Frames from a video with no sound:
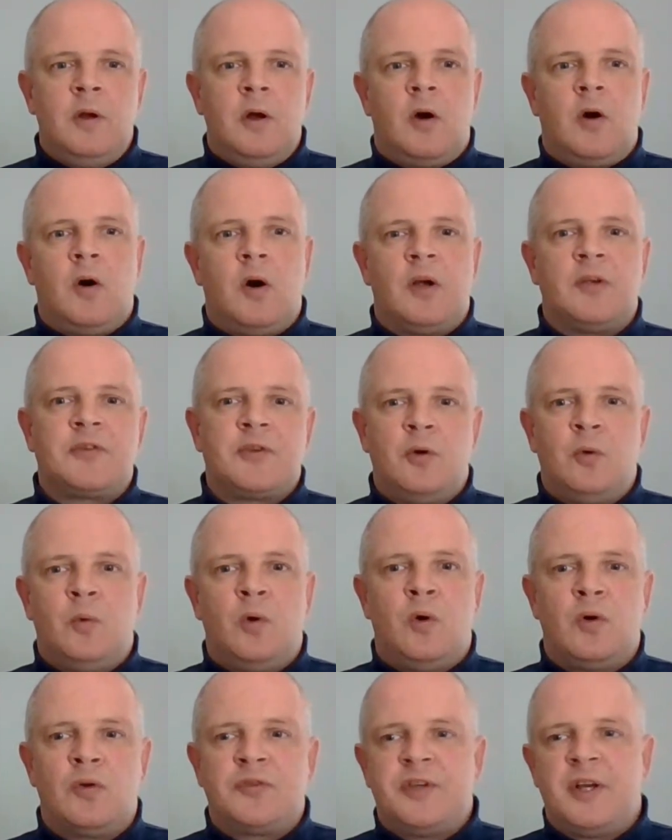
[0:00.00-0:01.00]
high
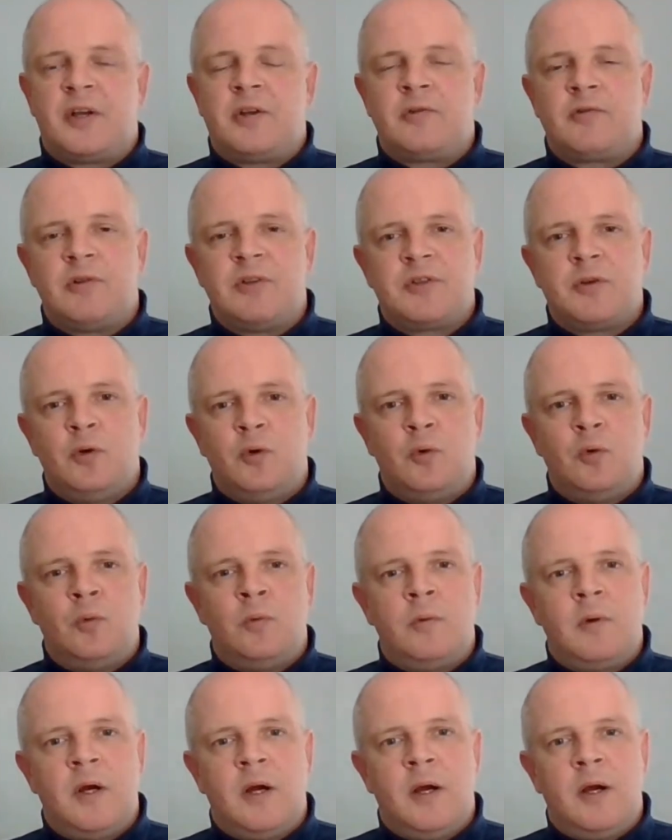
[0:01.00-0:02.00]
school or secondary
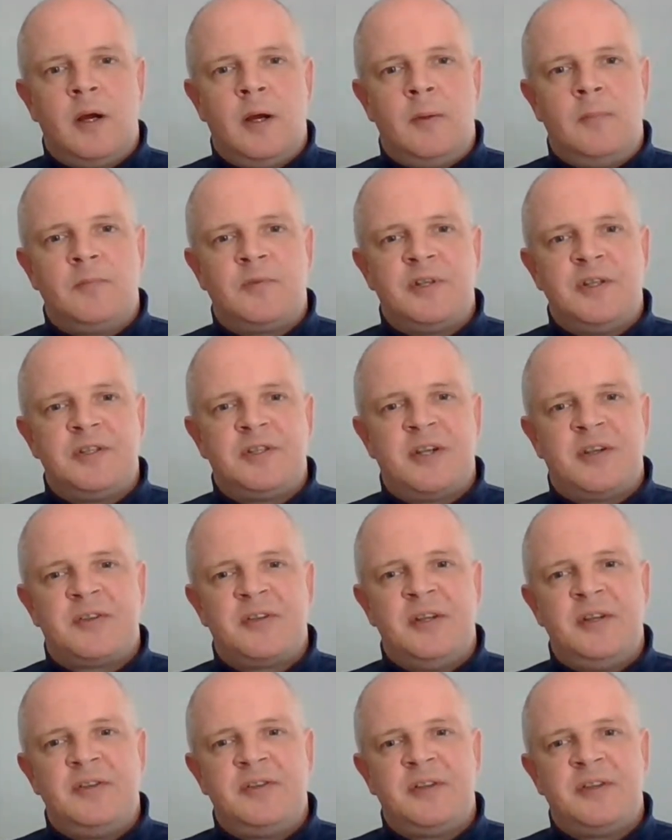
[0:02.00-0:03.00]
school
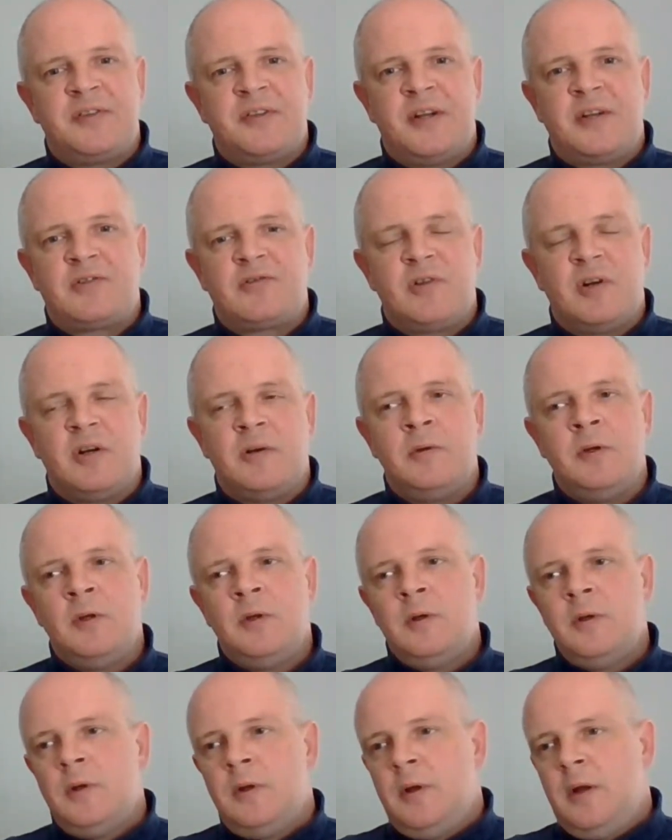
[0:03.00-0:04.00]
GCSEs, etc.
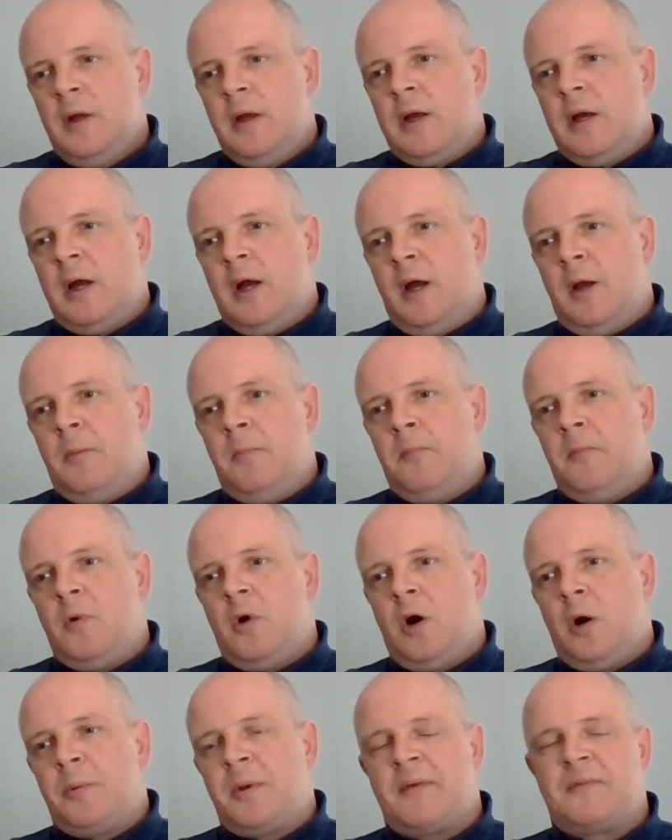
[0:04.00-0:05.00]
I
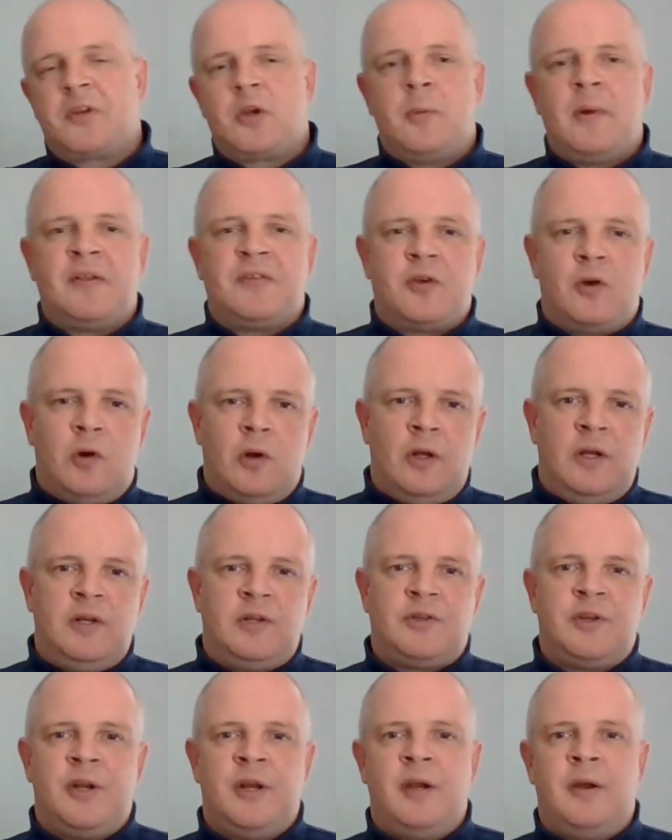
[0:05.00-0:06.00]
would have to go back to
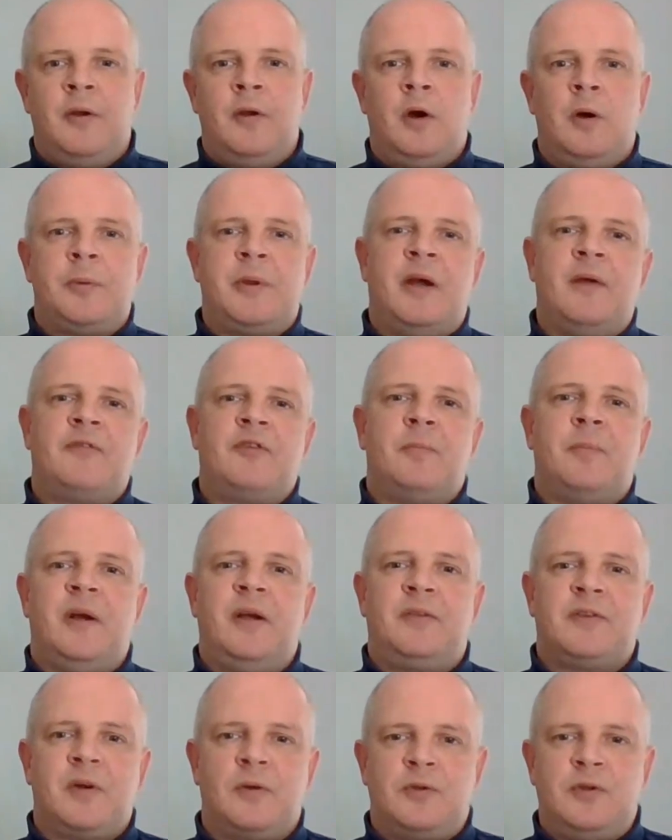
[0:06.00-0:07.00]
college, and then I would have to
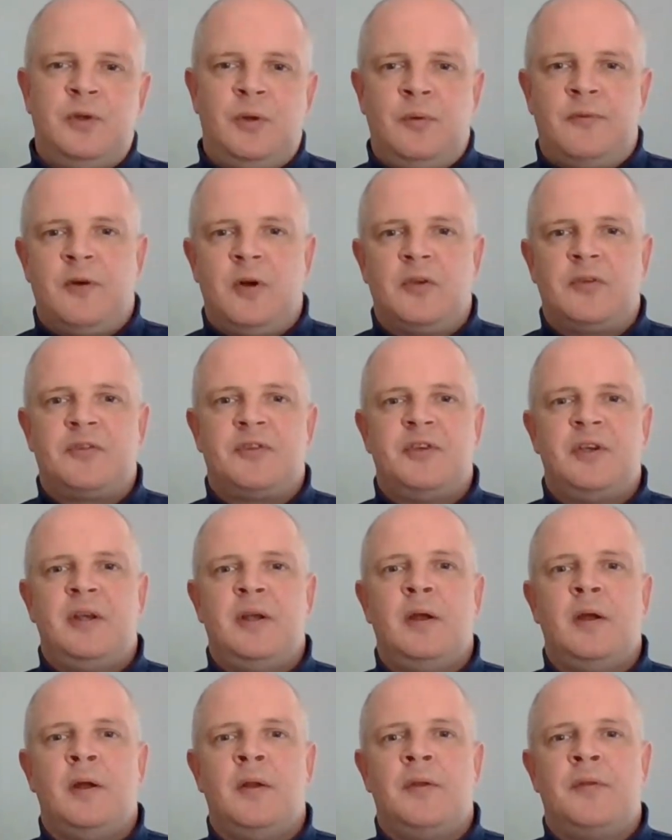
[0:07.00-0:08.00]
pay to go to
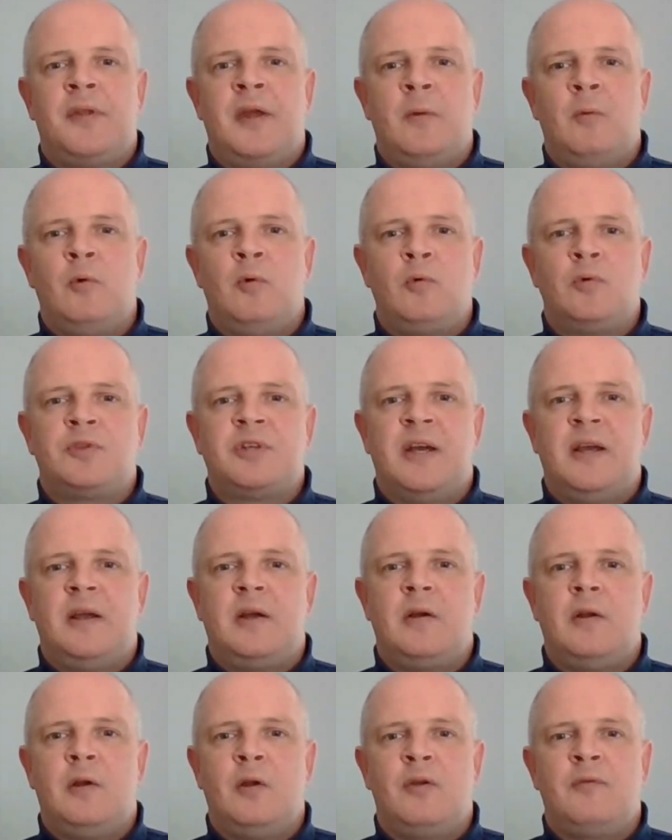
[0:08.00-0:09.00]
university, and that would all
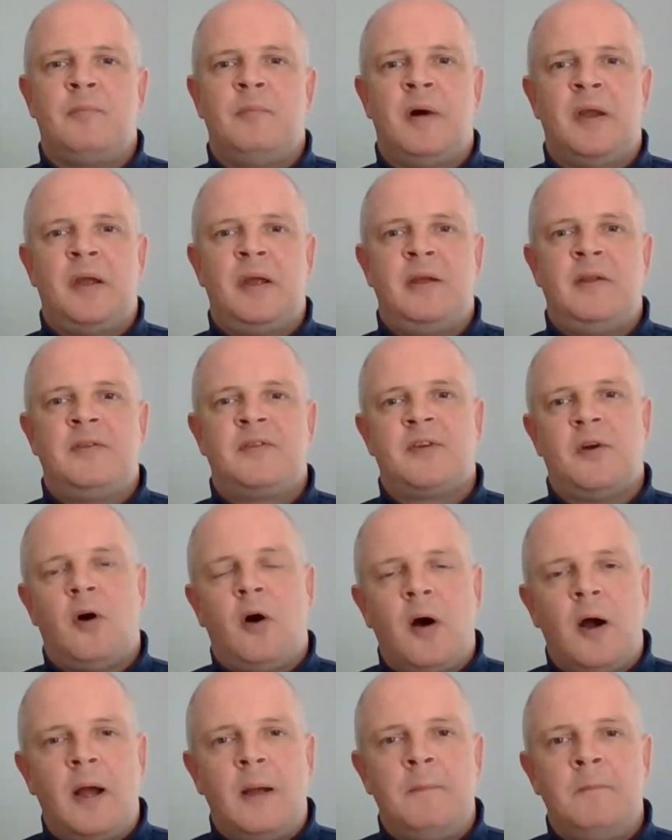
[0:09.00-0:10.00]
take a lot of money,
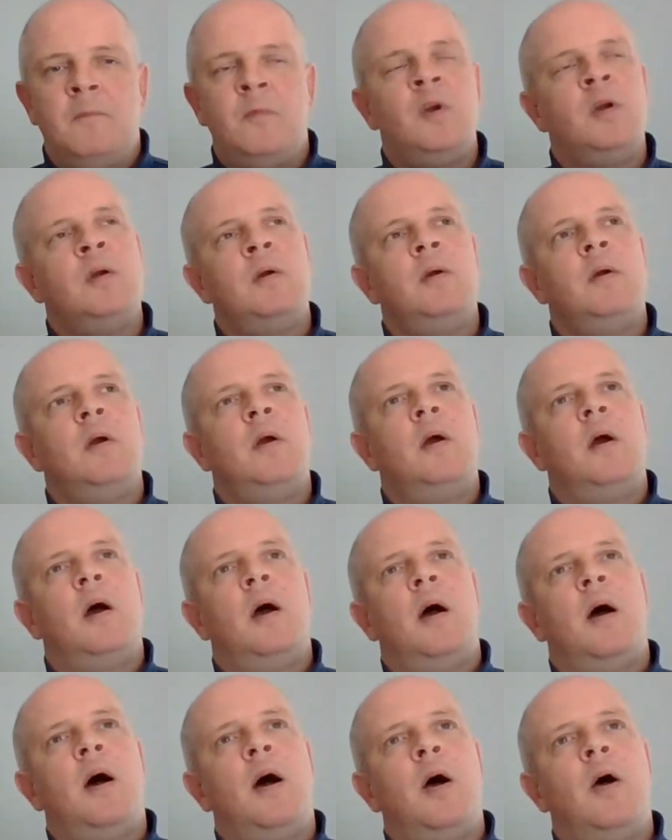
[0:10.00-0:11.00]
time,
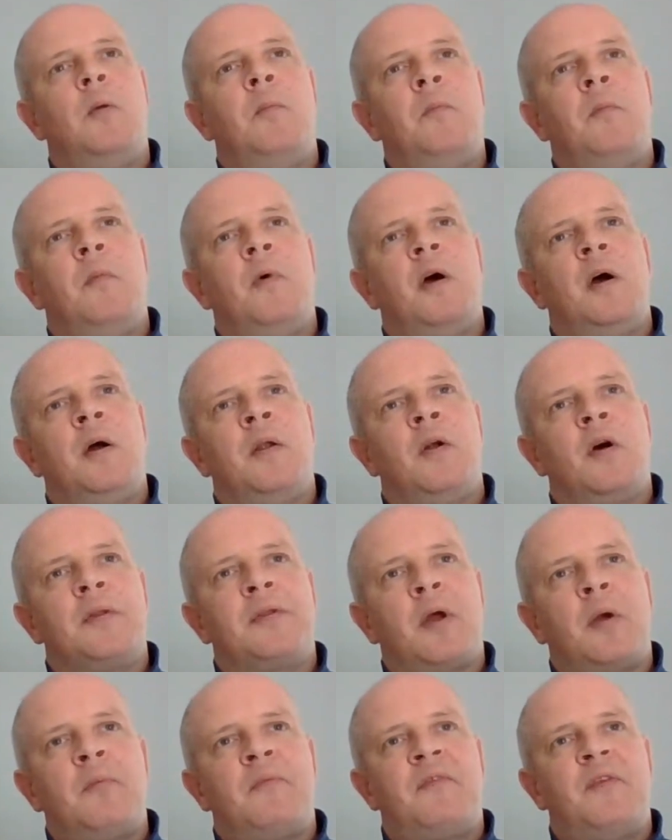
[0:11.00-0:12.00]
and I
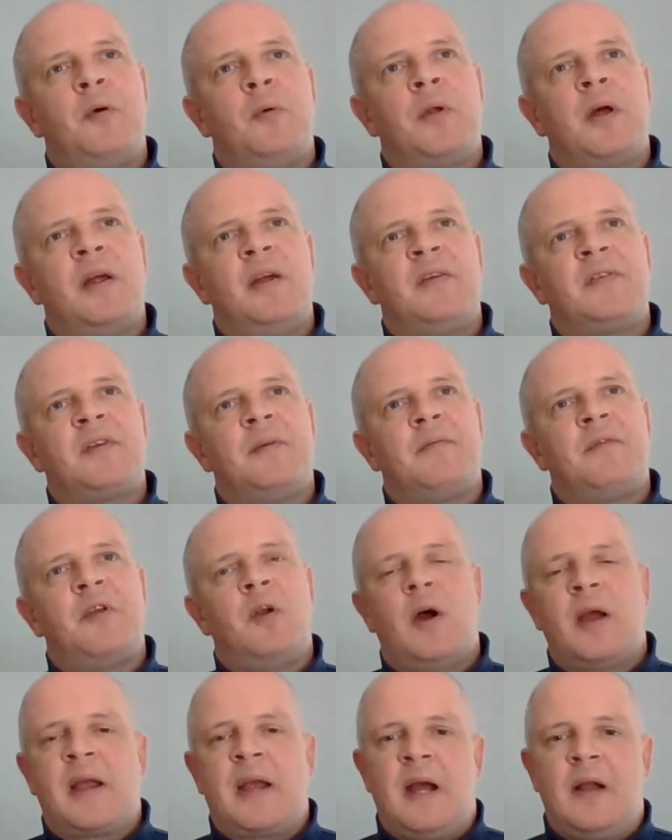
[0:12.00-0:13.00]
don't feel that it's
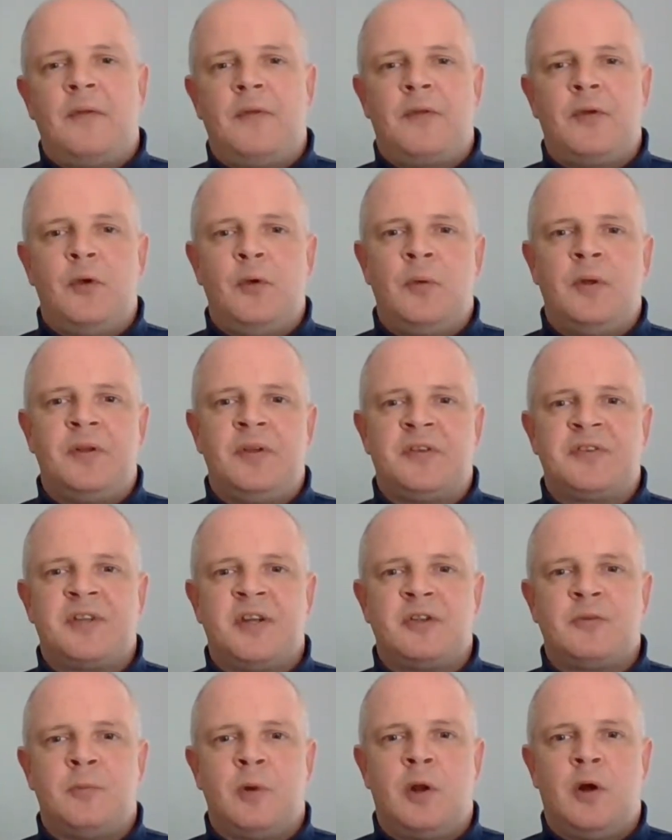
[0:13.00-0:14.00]
something I can do at this
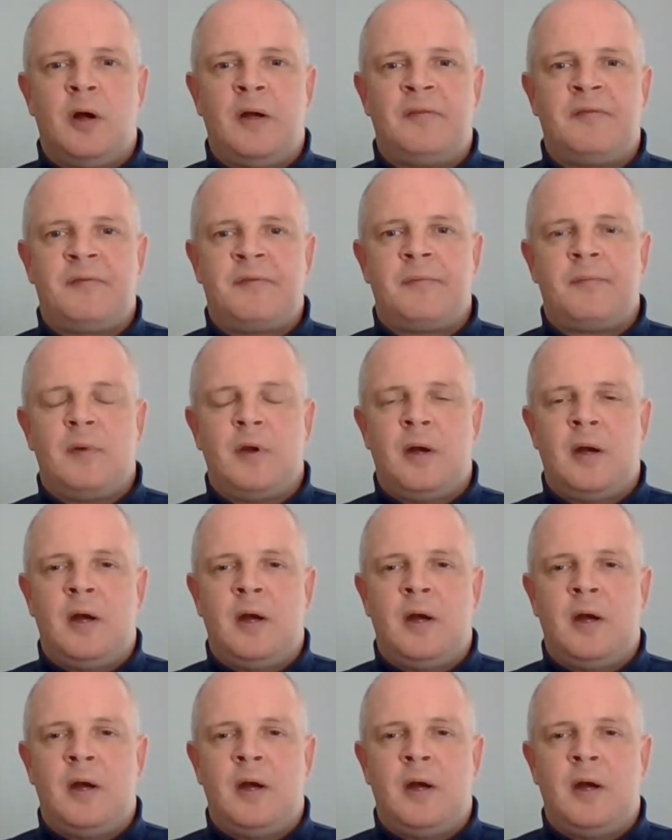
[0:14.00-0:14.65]
stage of my life.